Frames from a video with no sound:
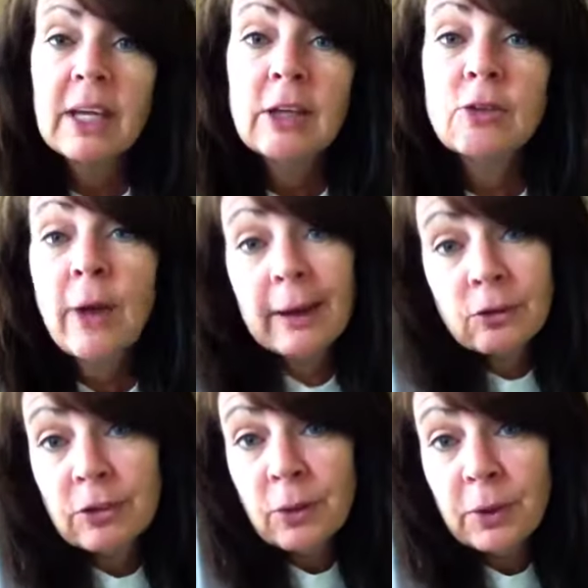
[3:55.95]
is
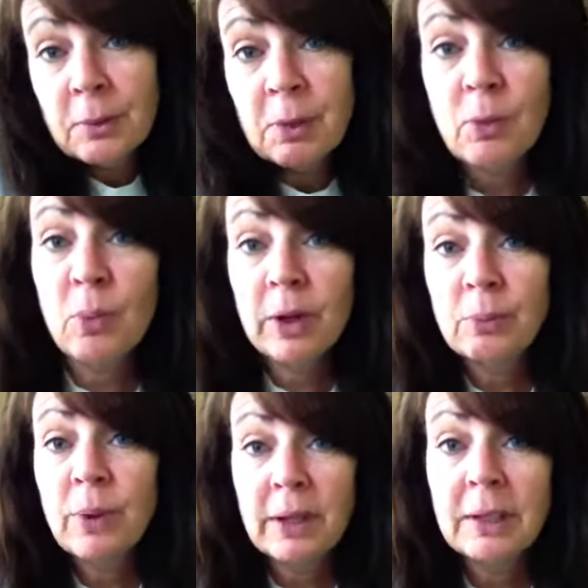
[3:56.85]
actually going to be the
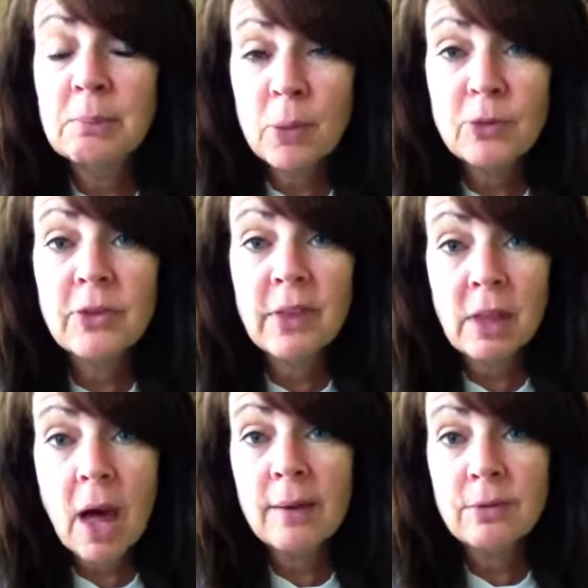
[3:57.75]
one running most of the
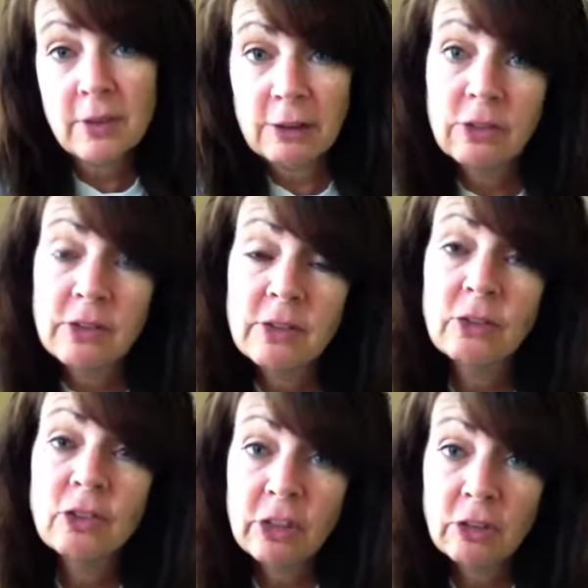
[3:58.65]
live sessions,
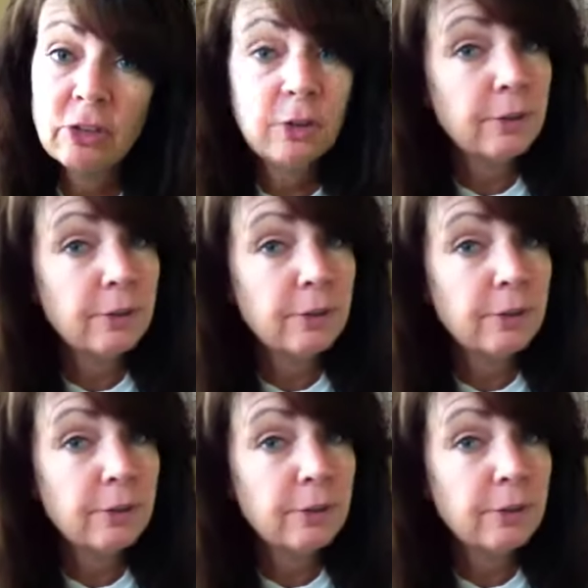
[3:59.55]
and she should